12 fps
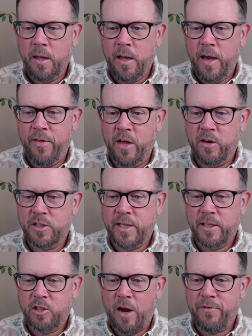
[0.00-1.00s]
And the
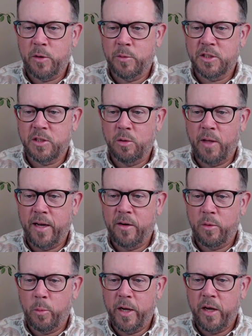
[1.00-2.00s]
interstate traffic was so light on
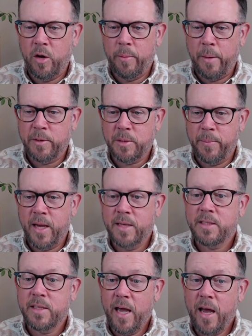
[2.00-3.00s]
the way home, I was
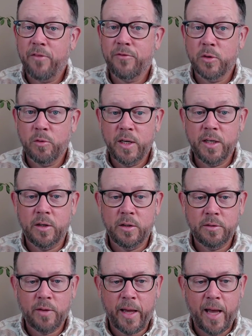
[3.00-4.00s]
amazed. Yeah, for real.
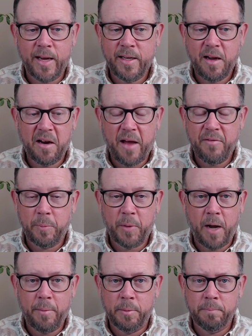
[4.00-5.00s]
Like, I did not have a
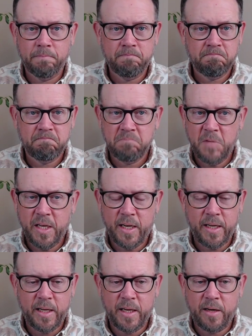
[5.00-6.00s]
problem
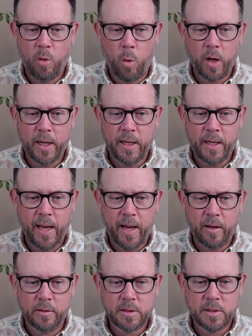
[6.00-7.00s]
getting in or getting out.